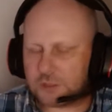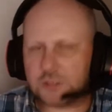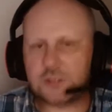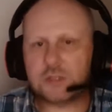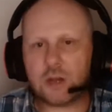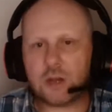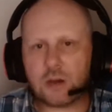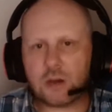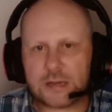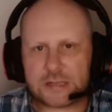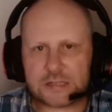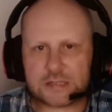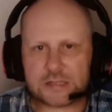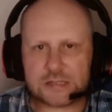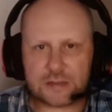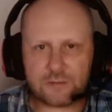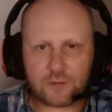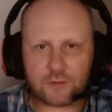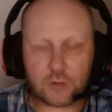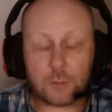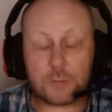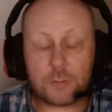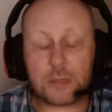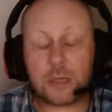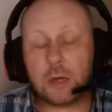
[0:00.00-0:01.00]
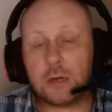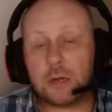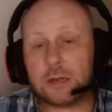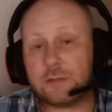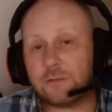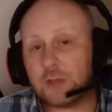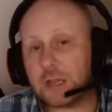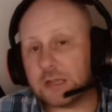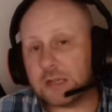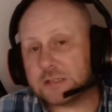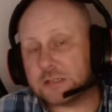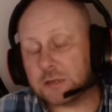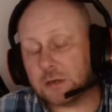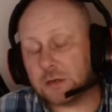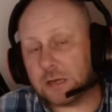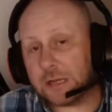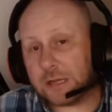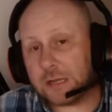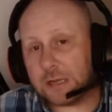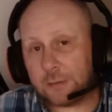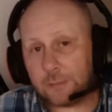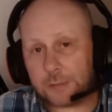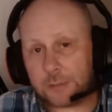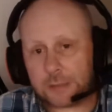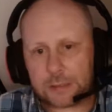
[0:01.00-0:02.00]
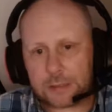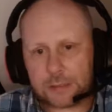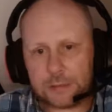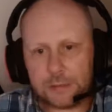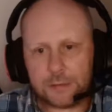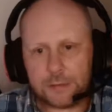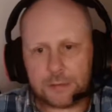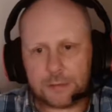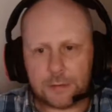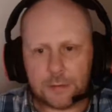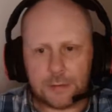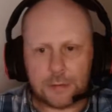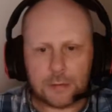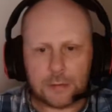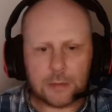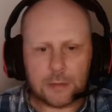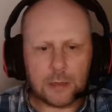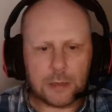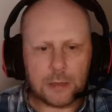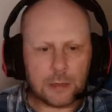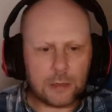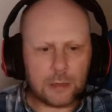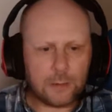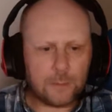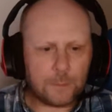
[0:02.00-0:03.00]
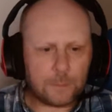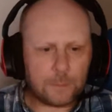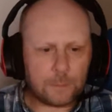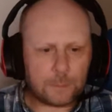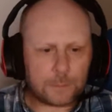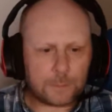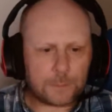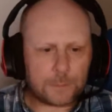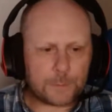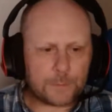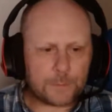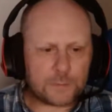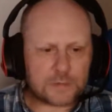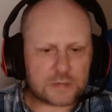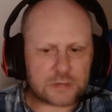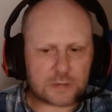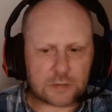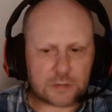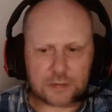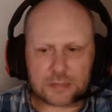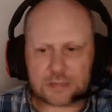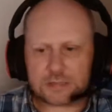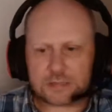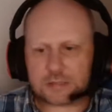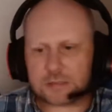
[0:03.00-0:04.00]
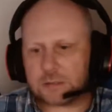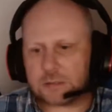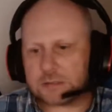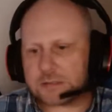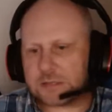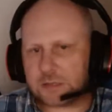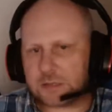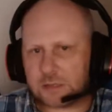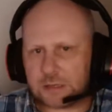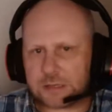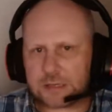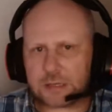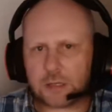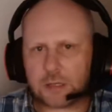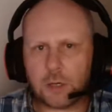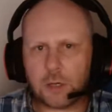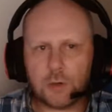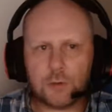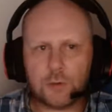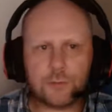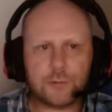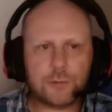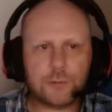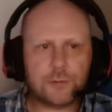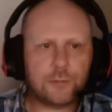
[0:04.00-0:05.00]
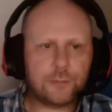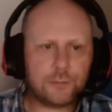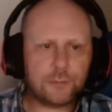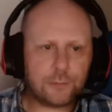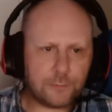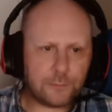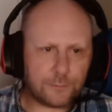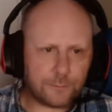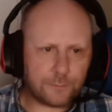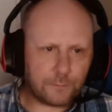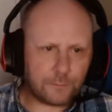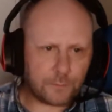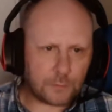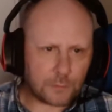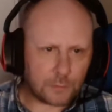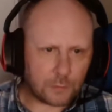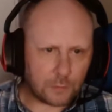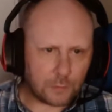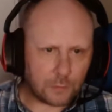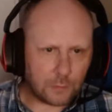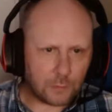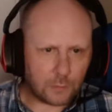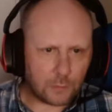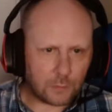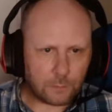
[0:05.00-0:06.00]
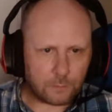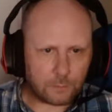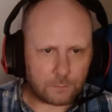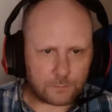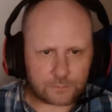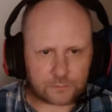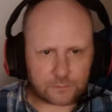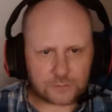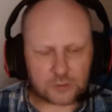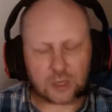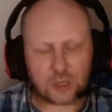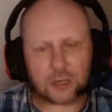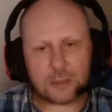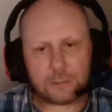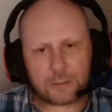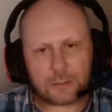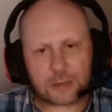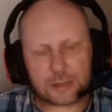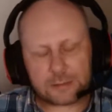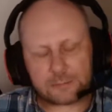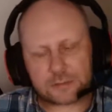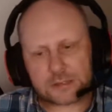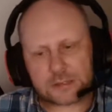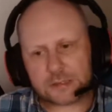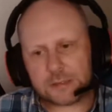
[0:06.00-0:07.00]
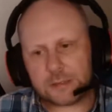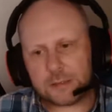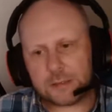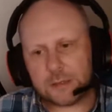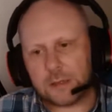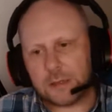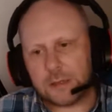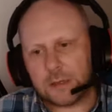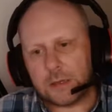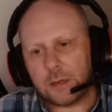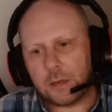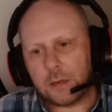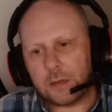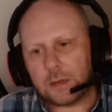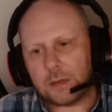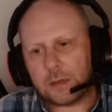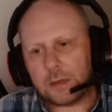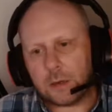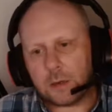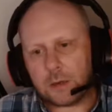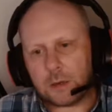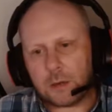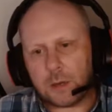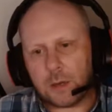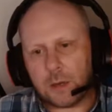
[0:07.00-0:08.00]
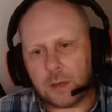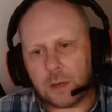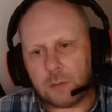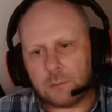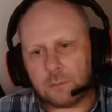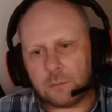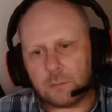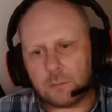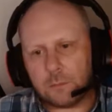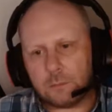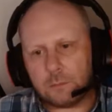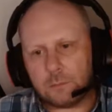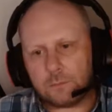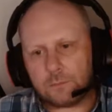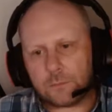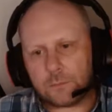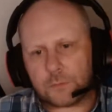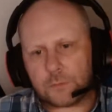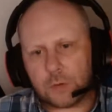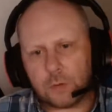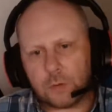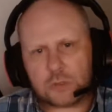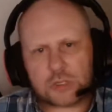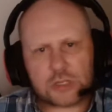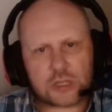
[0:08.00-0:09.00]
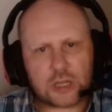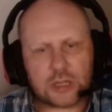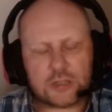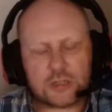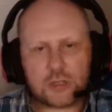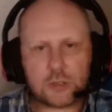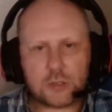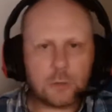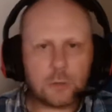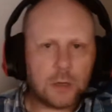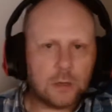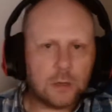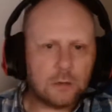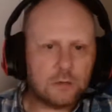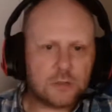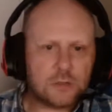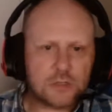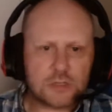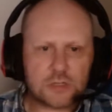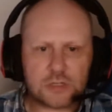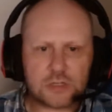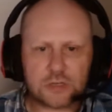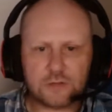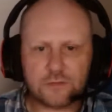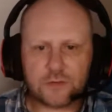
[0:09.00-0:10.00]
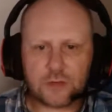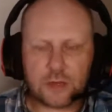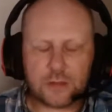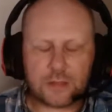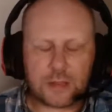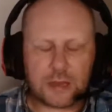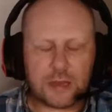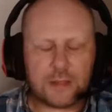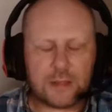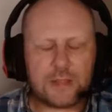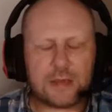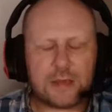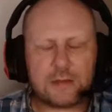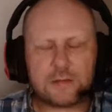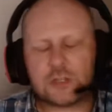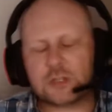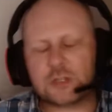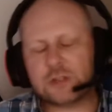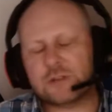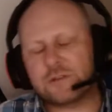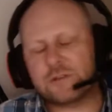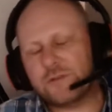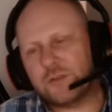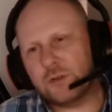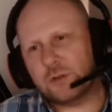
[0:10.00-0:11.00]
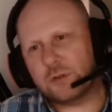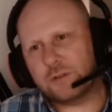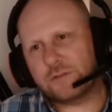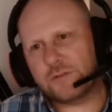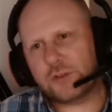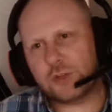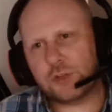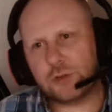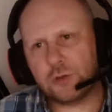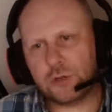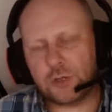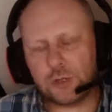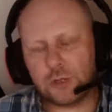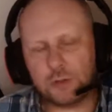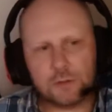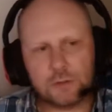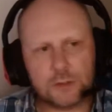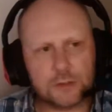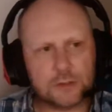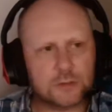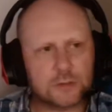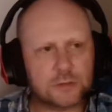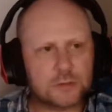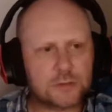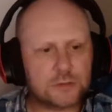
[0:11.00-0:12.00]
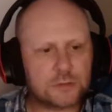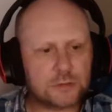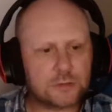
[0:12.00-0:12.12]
Diet 7 Up. You can't even get Diet Lemonade. Um, so there's like Diet Coke or Diet Pepsi, um, or J2Os and stuff like that, and they're just full of sugar. And